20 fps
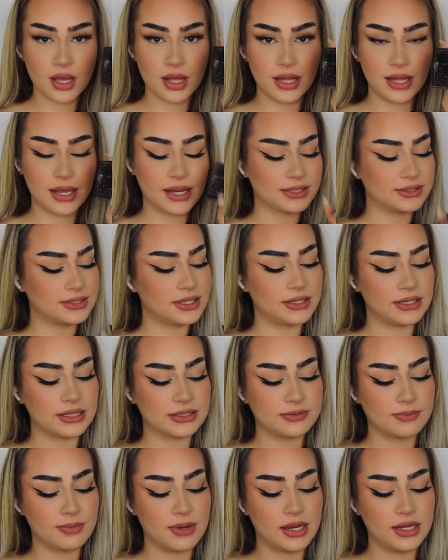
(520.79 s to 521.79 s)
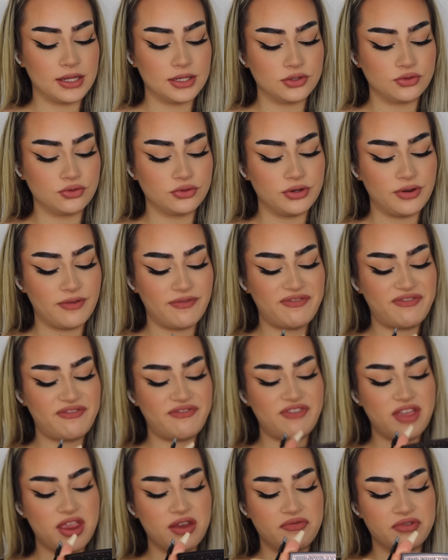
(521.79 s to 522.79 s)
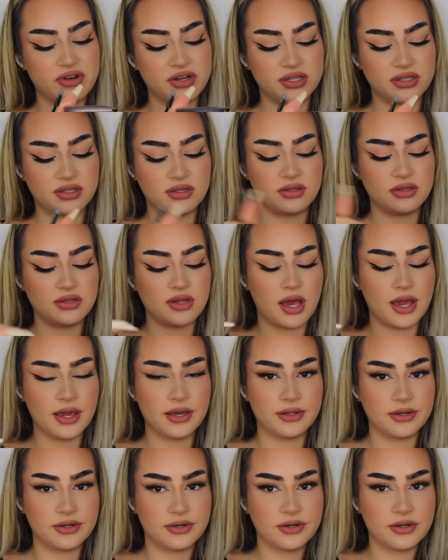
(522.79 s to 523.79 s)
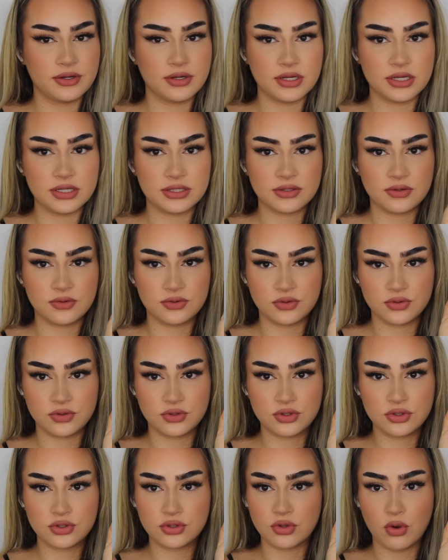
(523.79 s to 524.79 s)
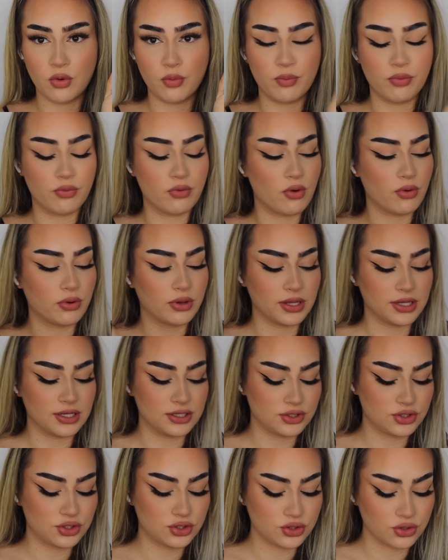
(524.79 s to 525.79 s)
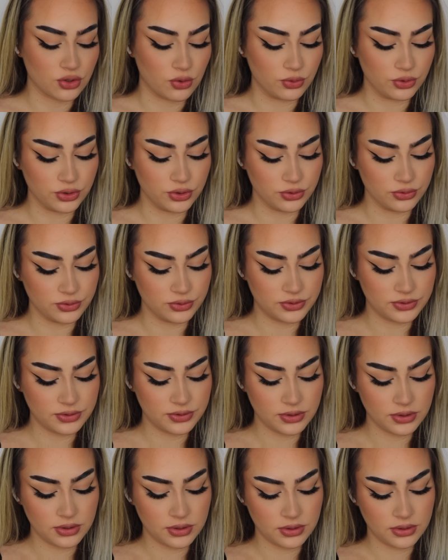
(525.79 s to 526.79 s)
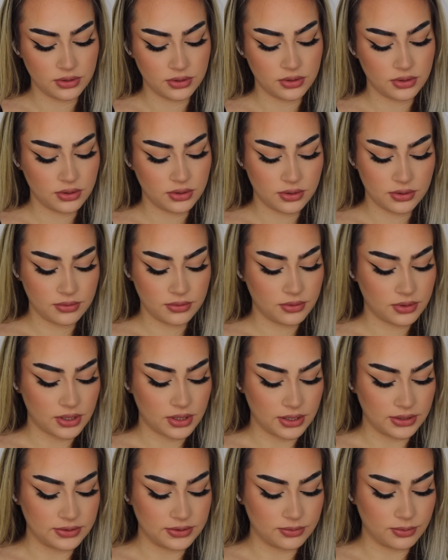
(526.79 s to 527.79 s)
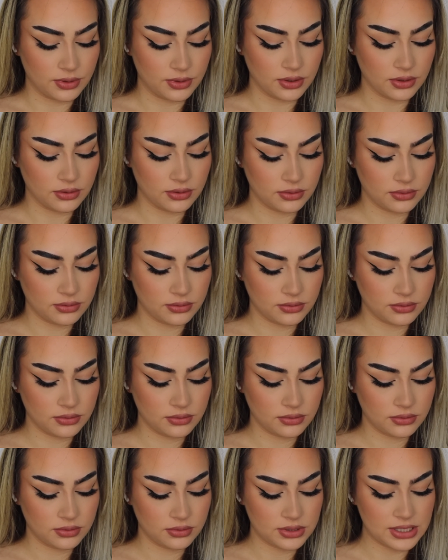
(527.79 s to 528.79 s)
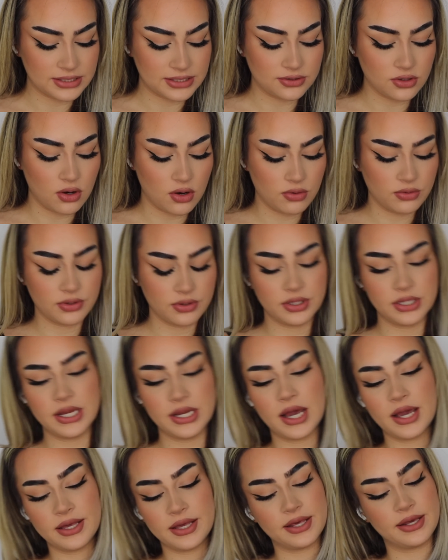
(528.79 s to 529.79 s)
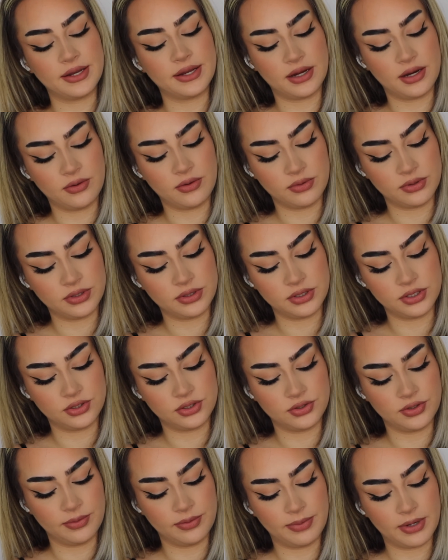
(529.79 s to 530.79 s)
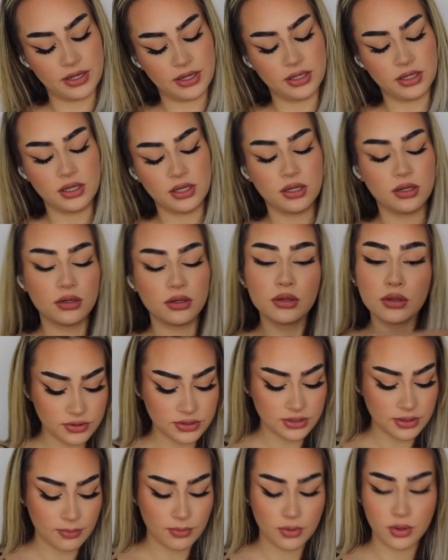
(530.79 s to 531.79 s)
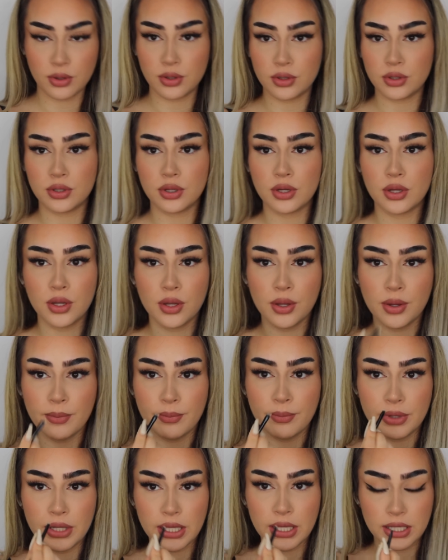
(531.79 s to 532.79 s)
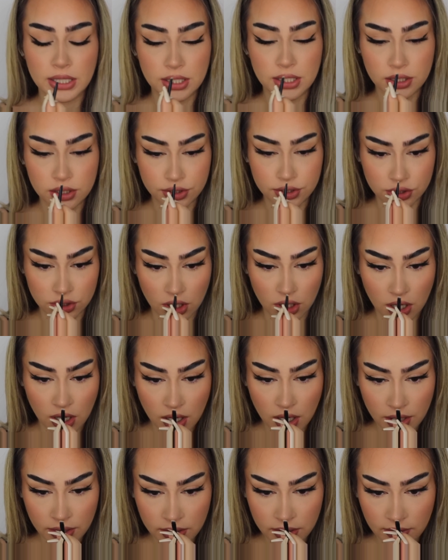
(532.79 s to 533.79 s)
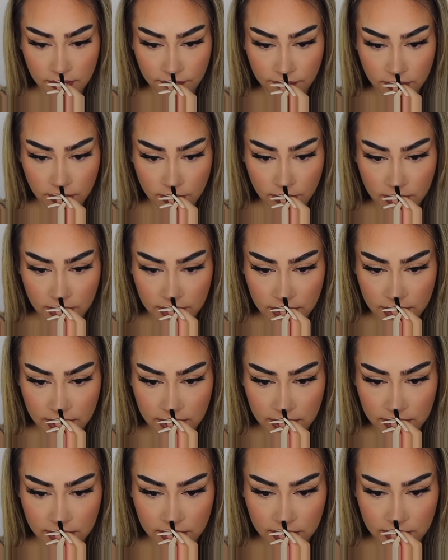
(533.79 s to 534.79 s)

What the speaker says: Like I said, that's my literally favorite highlighter. It's also so broken and so used, I swear. That's the only highlighter I would literally buy again. I'm gonna put like a little dot. If you want like